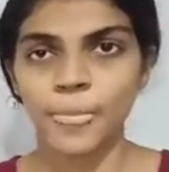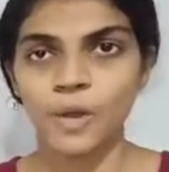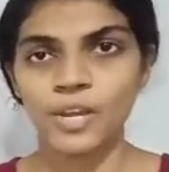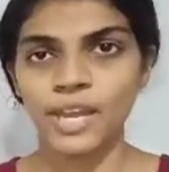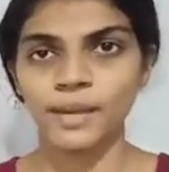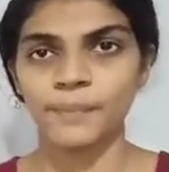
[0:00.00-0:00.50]

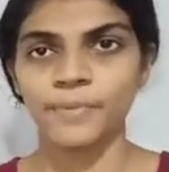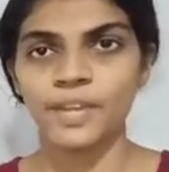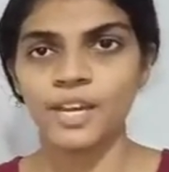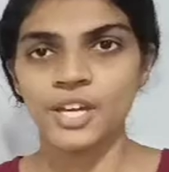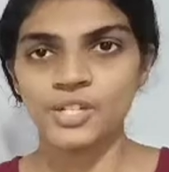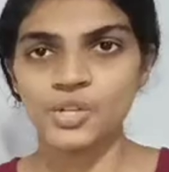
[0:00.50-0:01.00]
Okay,
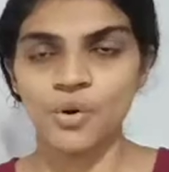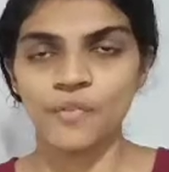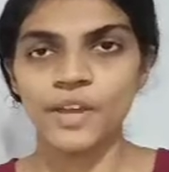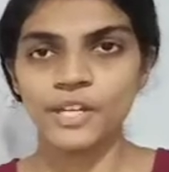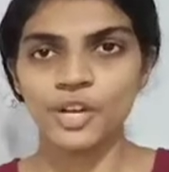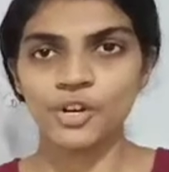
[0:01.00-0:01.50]
so
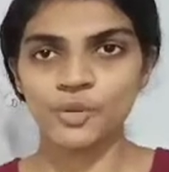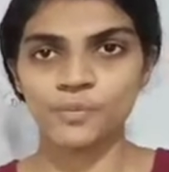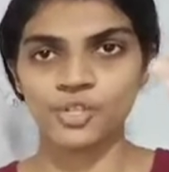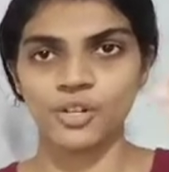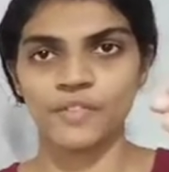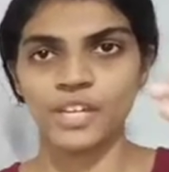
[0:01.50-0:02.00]
when you are
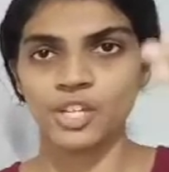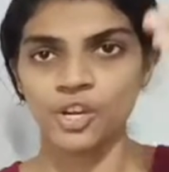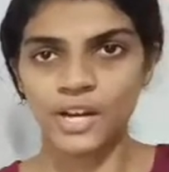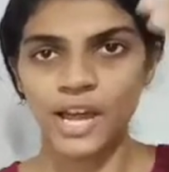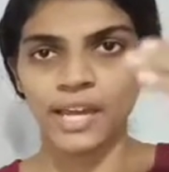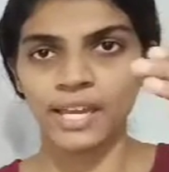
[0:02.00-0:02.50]
observing
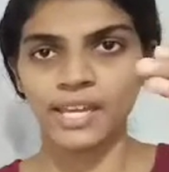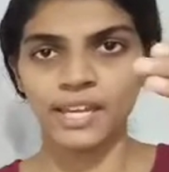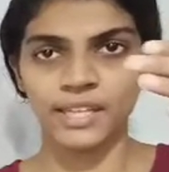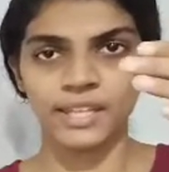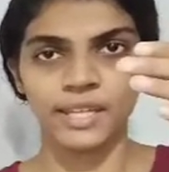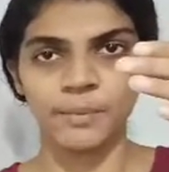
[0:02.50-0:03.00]
your eye
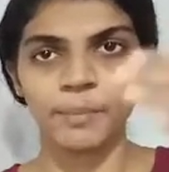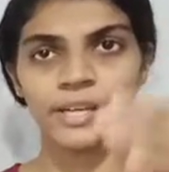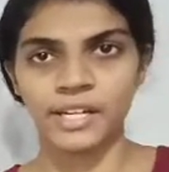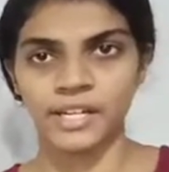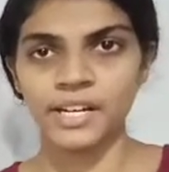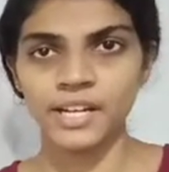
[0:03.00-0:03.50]
in the
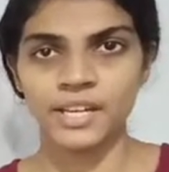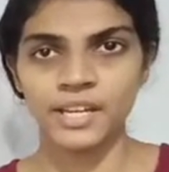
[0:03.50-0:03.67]
mirror,